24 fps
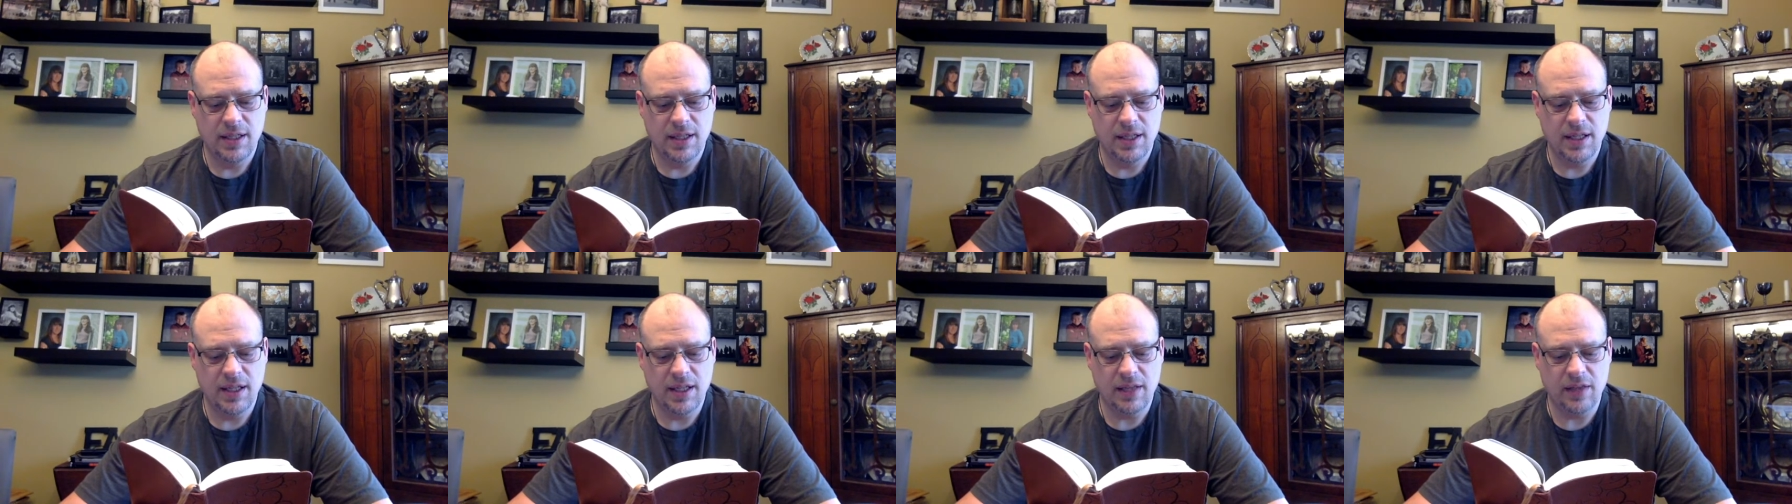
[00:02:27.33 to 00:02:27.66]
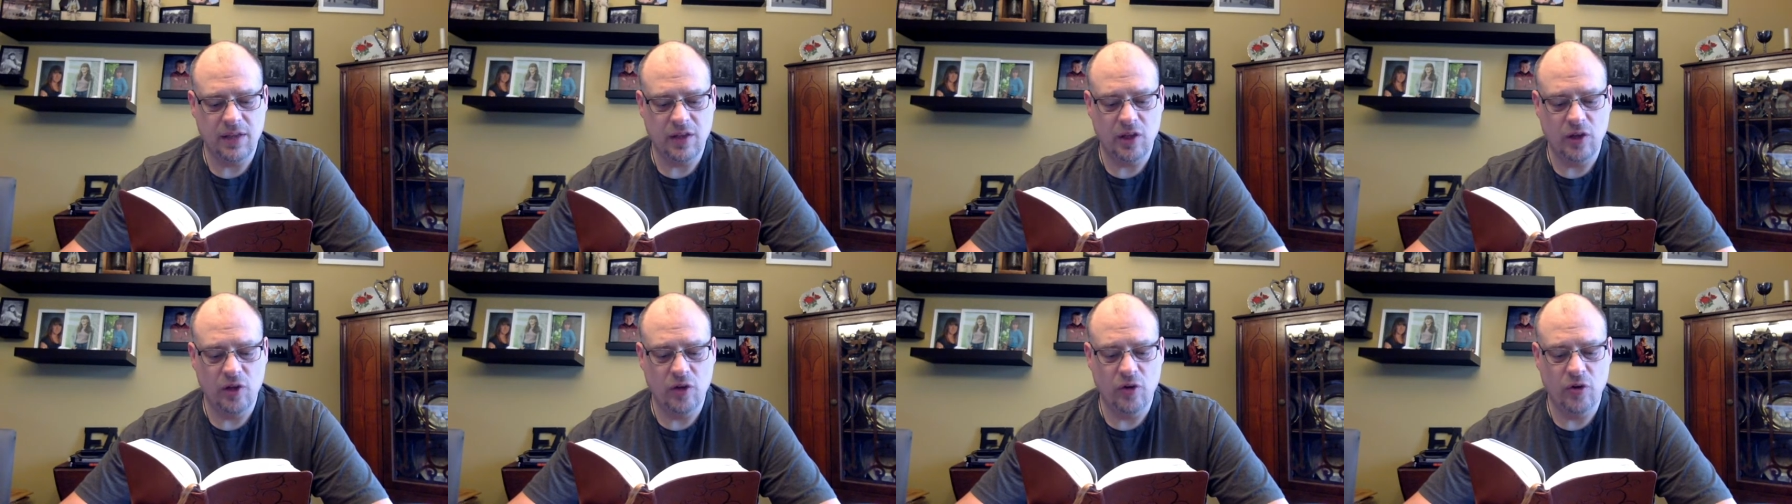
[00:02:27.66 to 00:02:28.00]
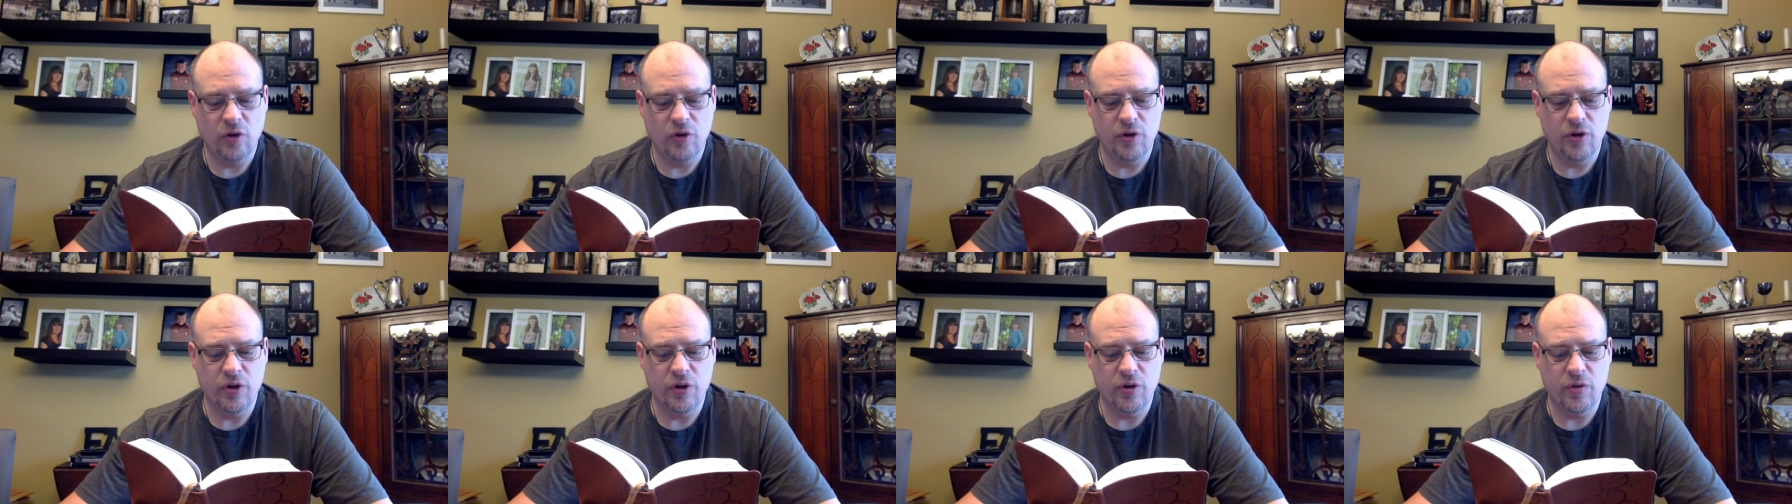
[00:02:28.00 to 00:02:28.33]
Let the
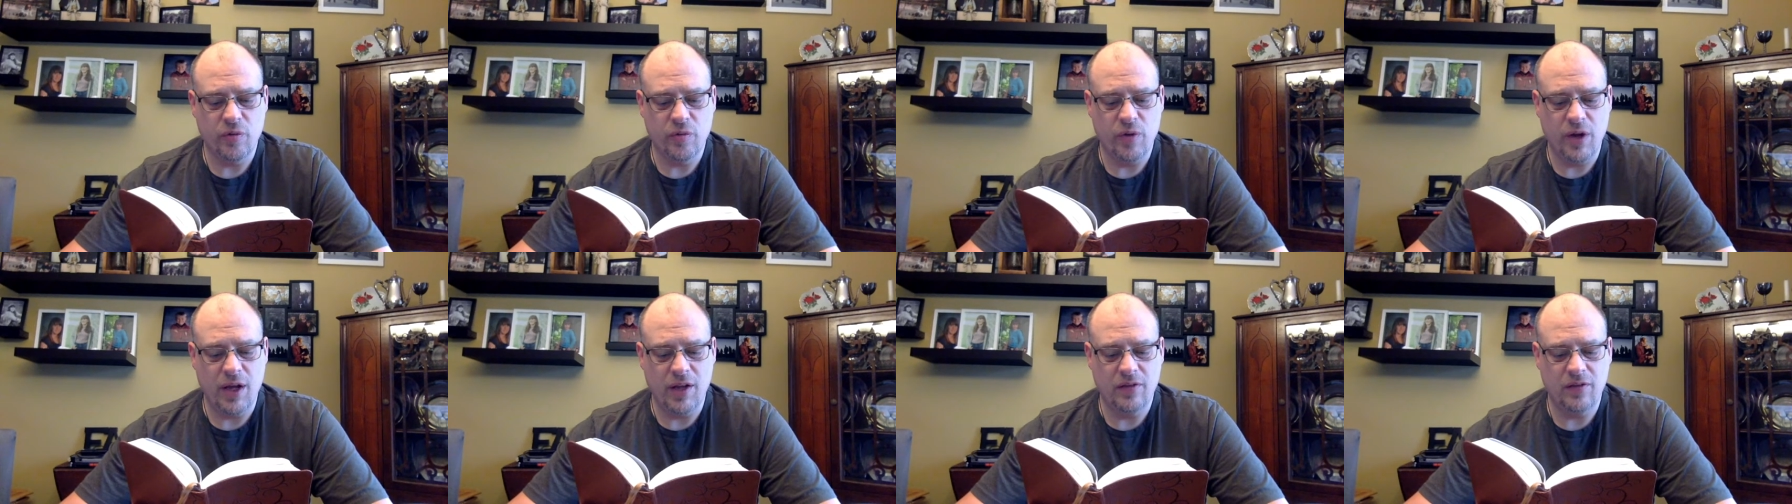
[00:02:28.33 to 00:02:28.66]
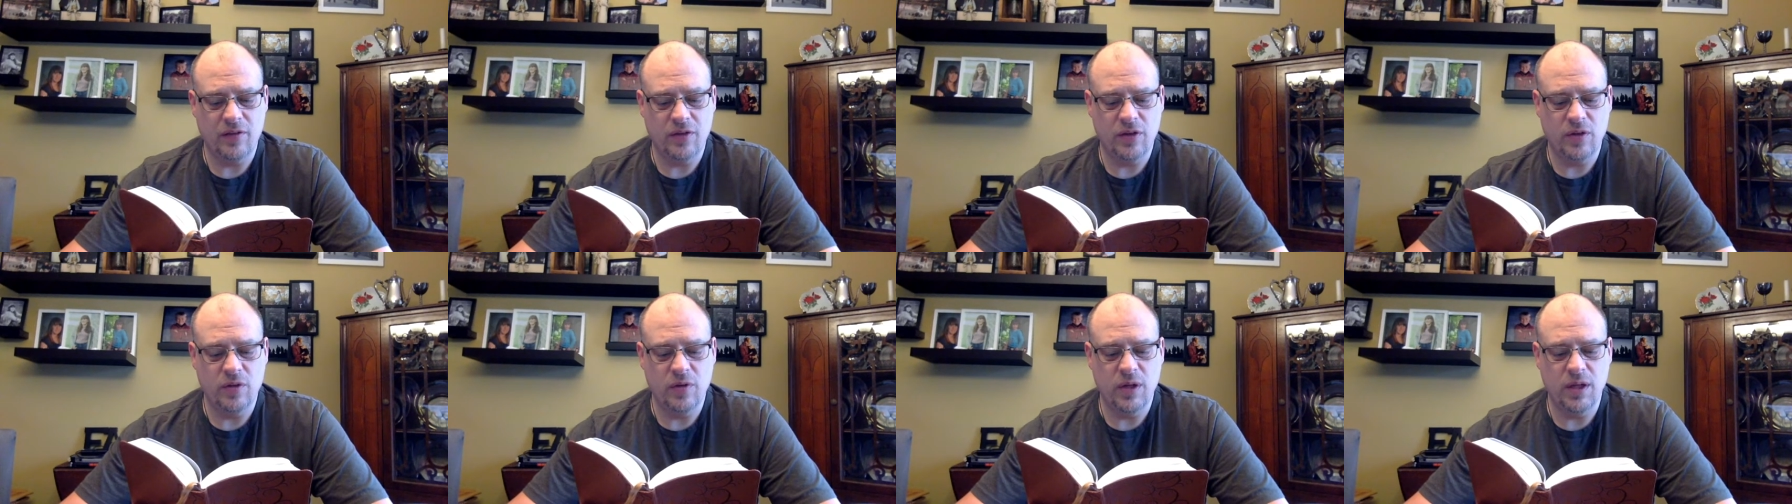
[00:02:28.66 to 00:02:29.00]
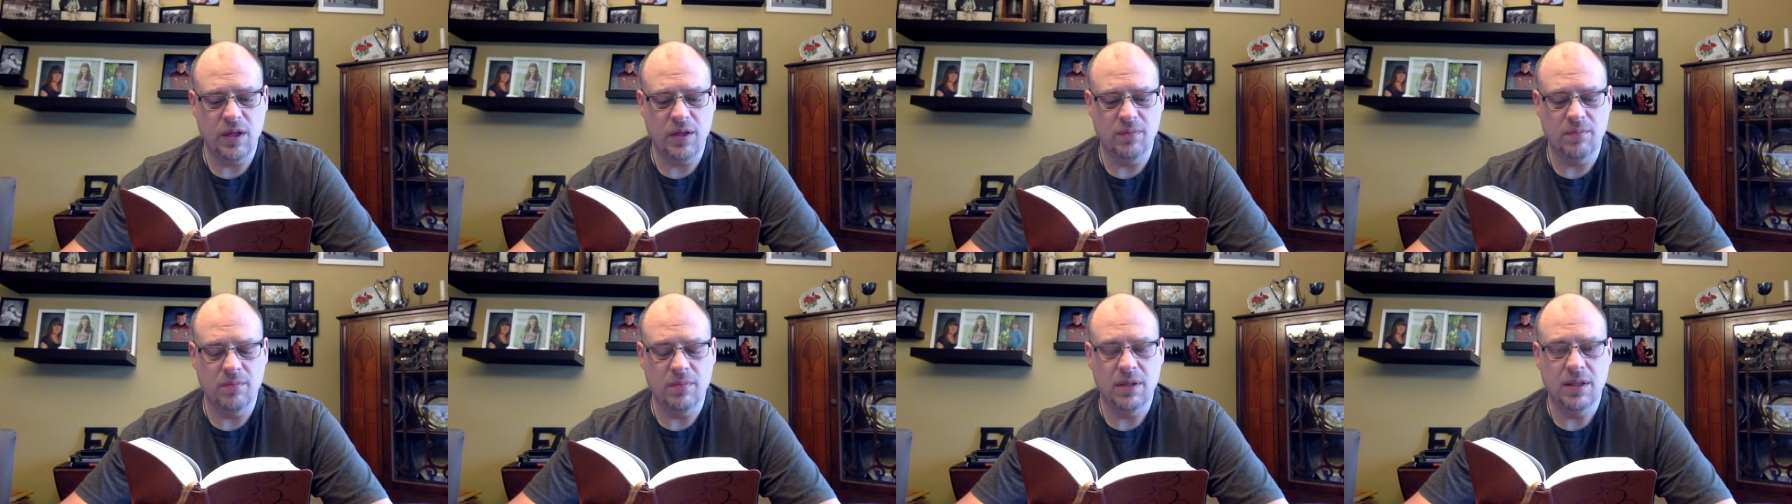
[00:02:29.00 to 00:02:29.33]
Lord rescue
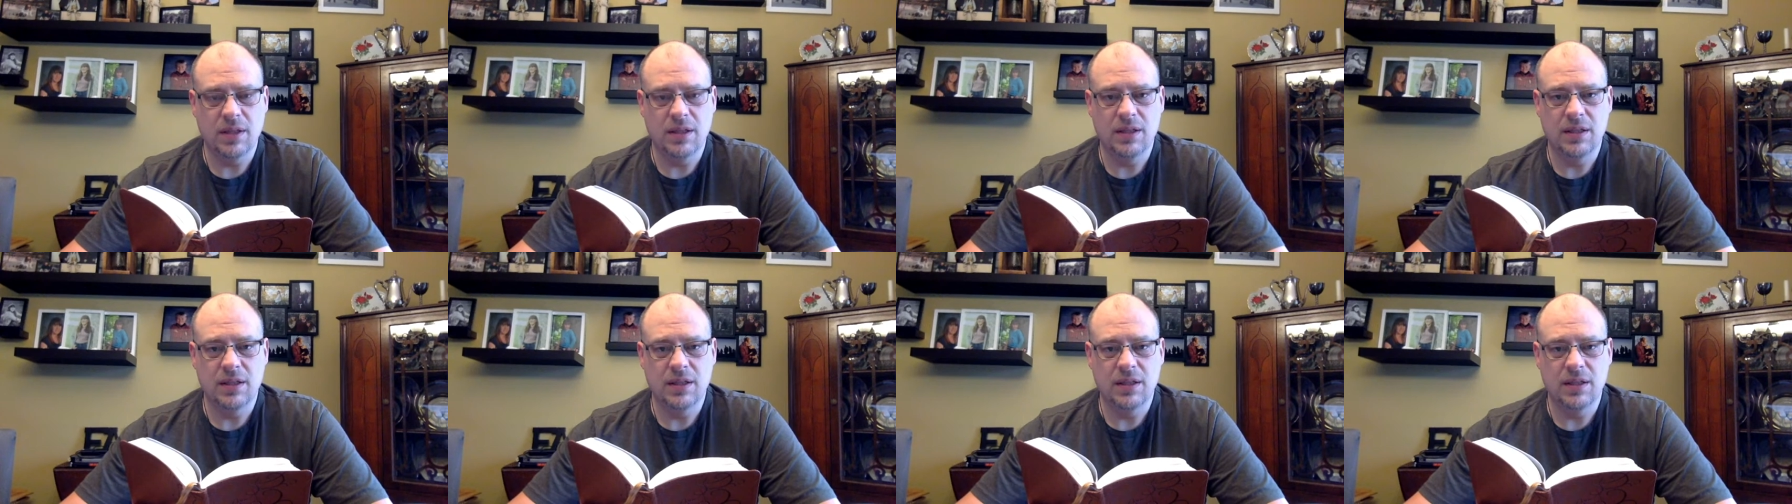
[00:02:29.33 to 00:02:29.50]
him.